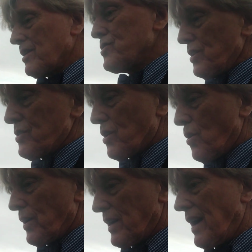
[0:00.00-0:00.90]
She's
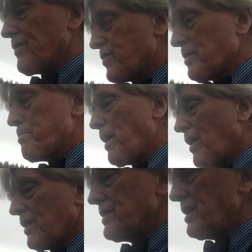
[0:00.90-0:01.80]
going after the
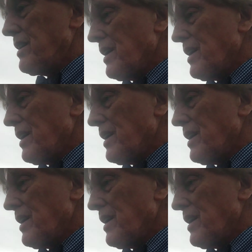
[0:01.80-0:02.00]
parent,